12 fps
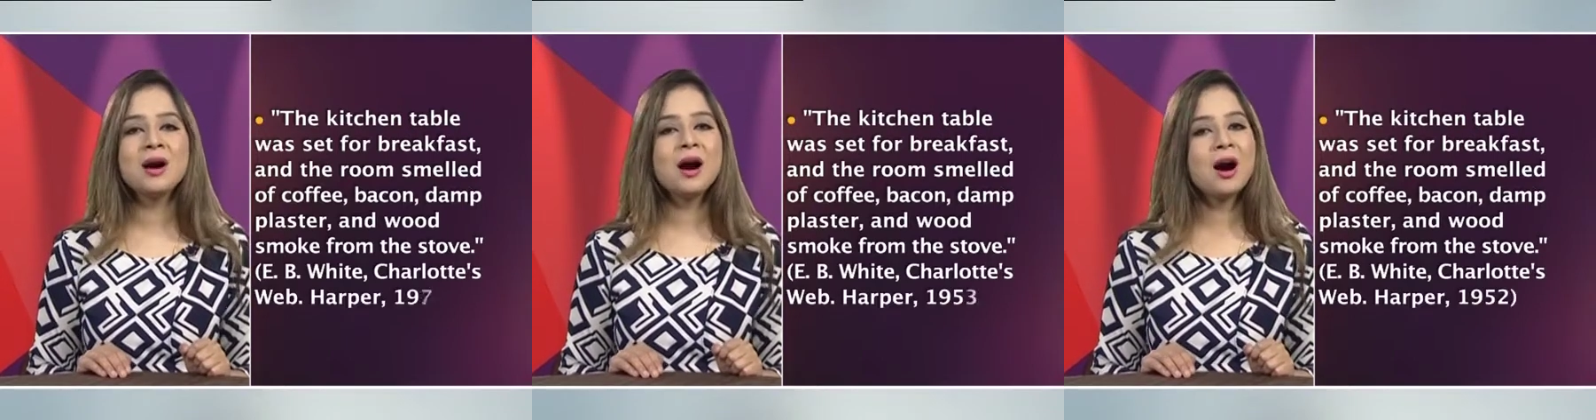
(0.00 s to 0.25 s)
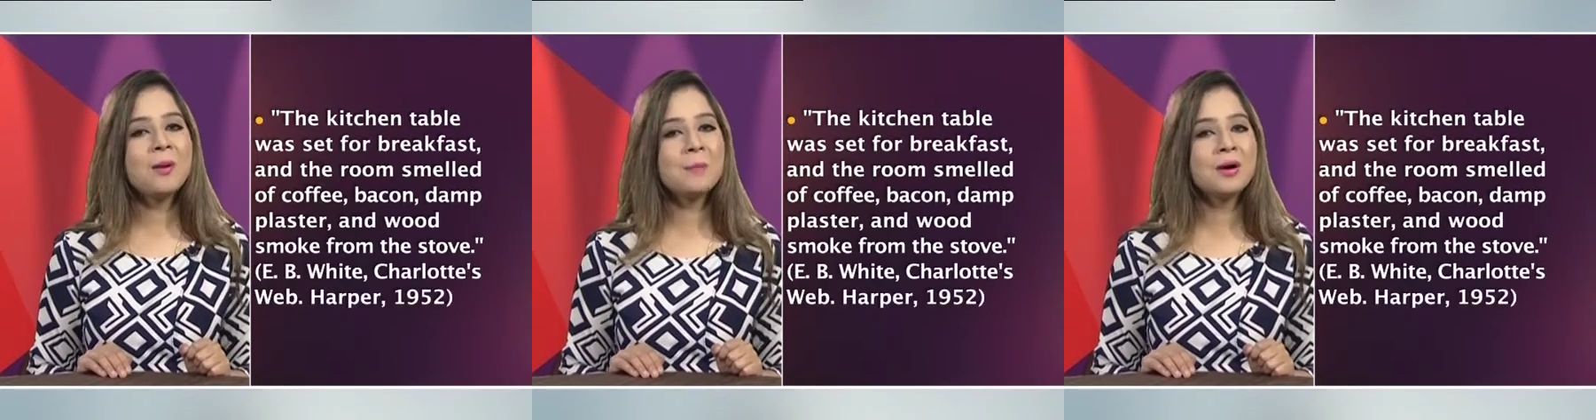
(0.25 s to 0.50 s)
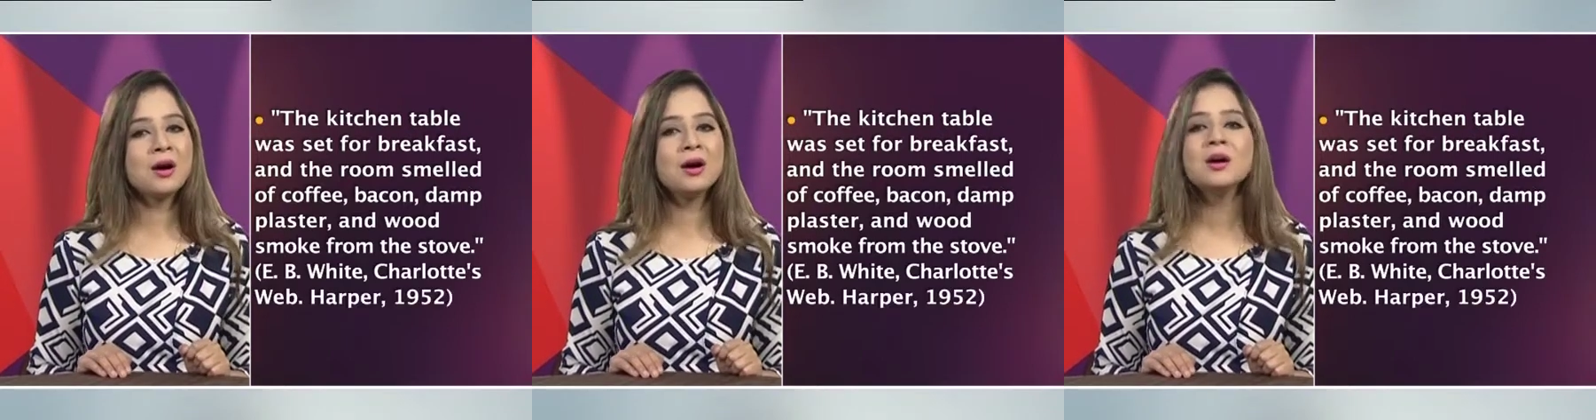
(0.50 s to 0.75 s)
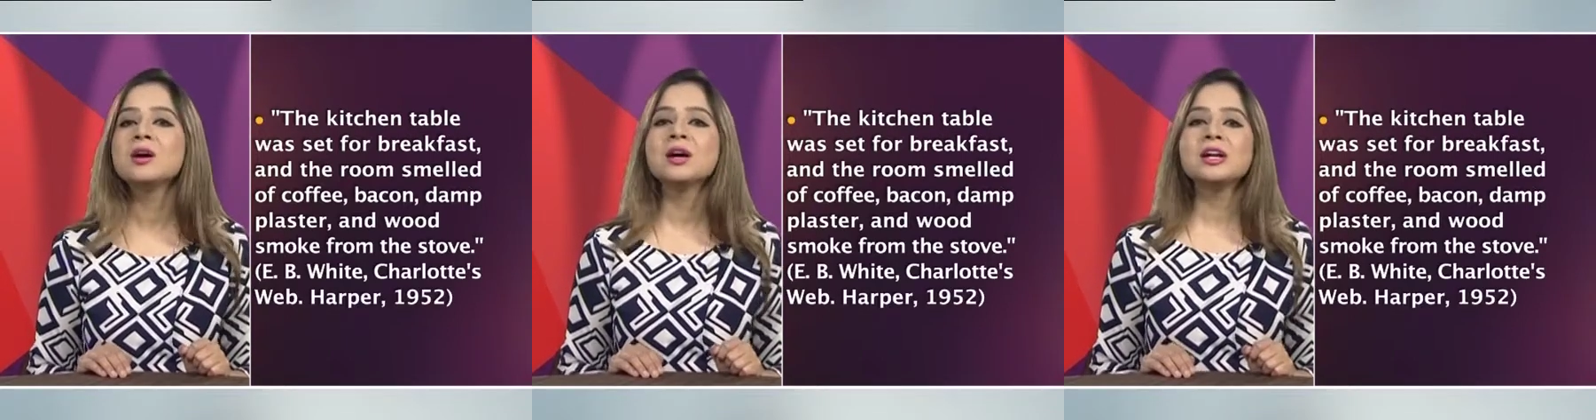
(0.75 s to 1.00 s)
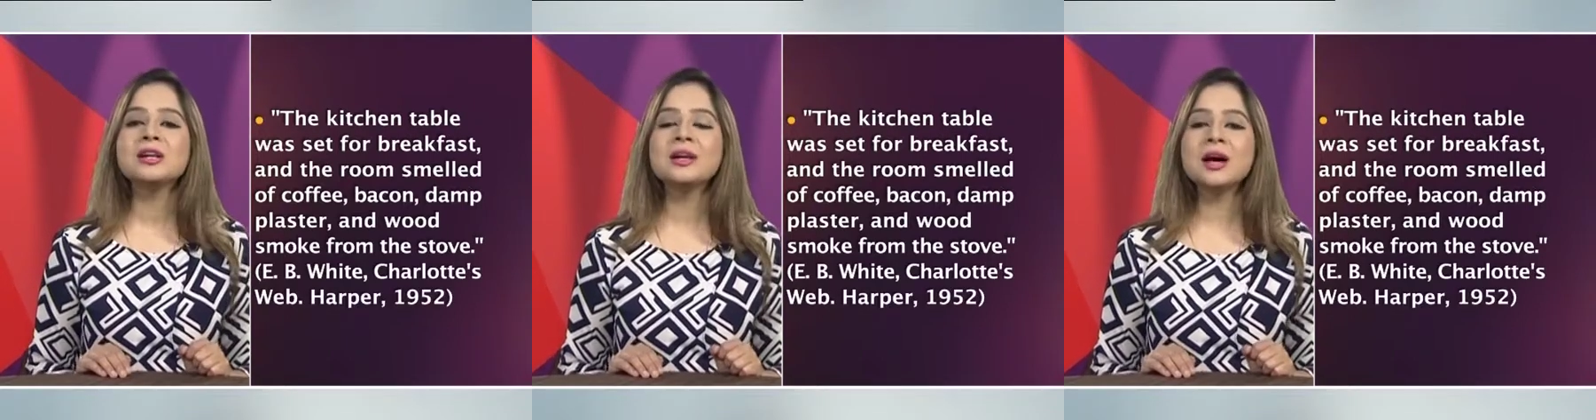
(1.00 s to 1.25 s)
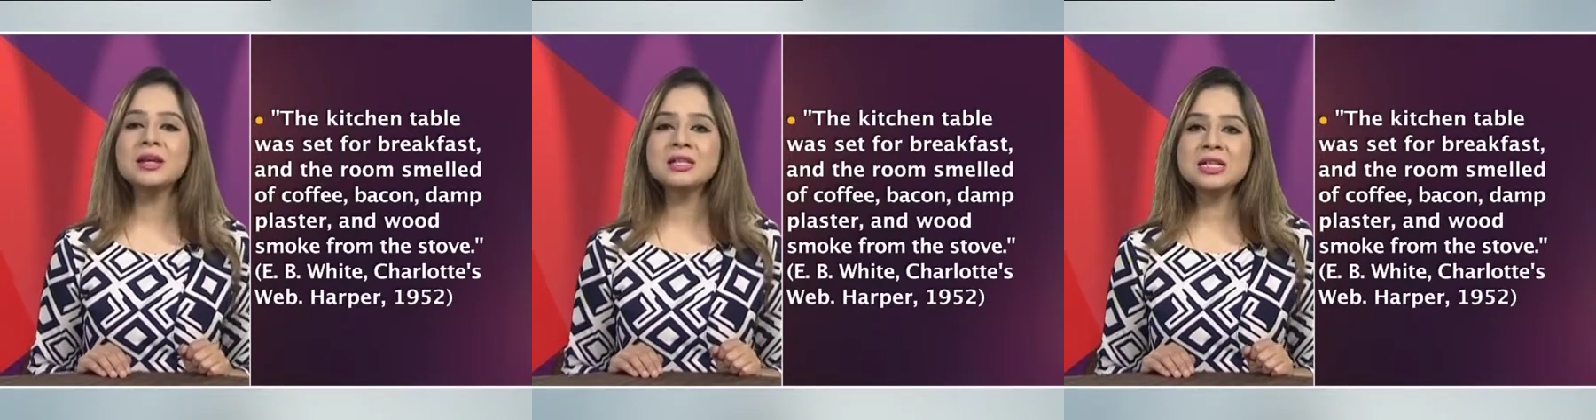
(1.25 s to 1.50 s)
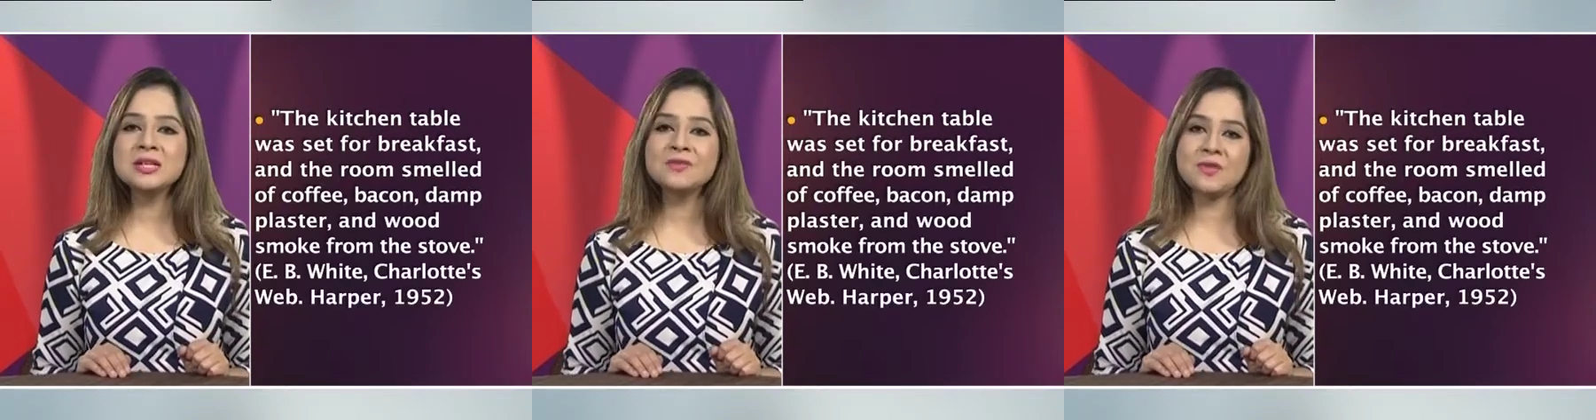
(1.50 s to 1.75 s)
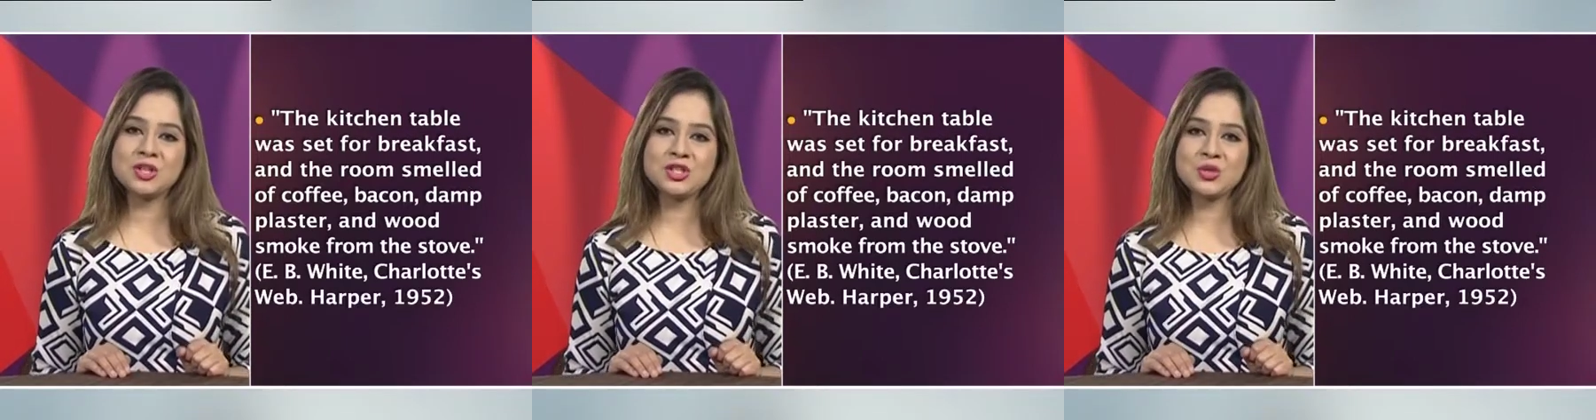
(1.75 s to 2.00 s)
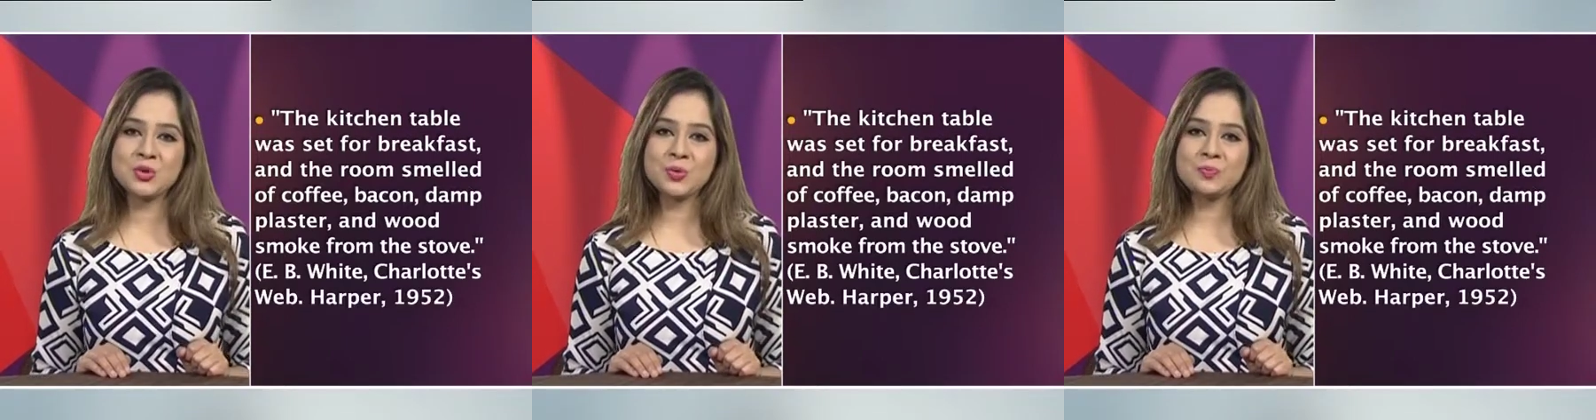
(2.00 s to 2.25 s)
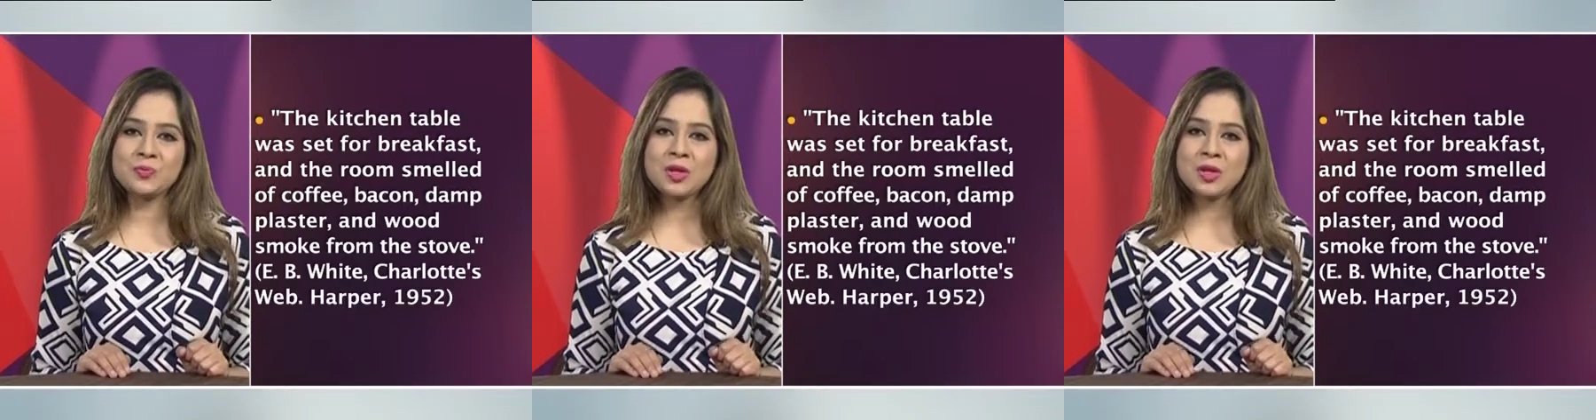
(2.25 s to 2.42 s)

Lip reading: Harper, 1952.